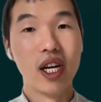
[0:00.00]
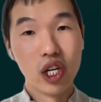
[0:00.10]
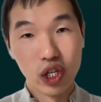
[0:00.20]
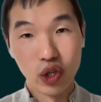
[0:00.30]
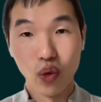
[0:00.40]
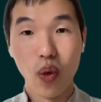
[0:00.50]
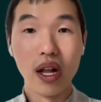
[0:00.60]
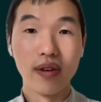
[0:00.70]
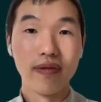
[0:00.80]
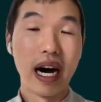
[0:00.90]
to
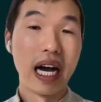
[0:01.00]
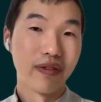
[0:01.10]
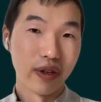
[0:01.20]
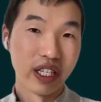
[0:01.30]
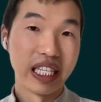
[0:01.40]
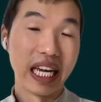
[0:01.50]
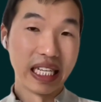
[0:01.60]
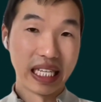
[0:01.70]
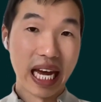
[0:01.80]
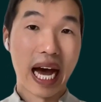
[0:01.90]
qualify for state
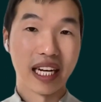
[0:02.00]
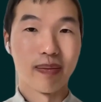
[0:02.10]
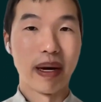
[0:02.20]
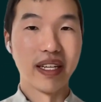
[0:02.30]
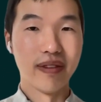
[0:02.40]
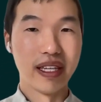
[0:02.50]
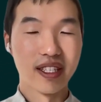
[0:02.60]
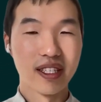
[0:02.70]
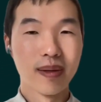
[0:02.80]
tax benefits.